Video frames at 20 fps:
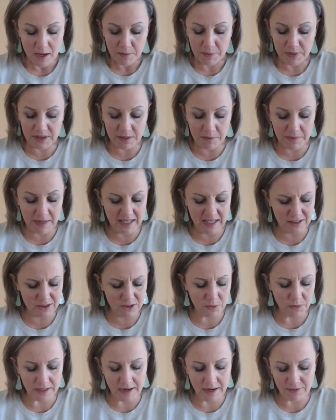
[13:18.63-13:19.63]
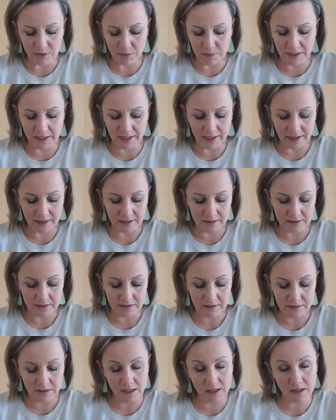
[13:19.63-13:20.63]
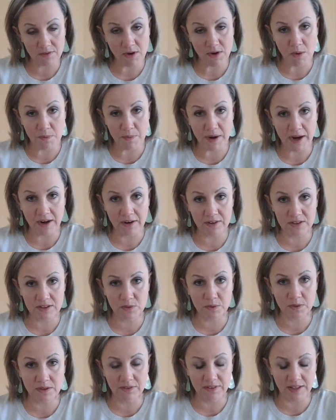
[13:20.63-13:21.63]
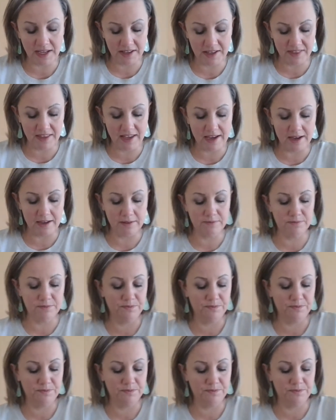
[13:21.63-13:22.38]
But the meetings were never planned. None of our parents would have liked that.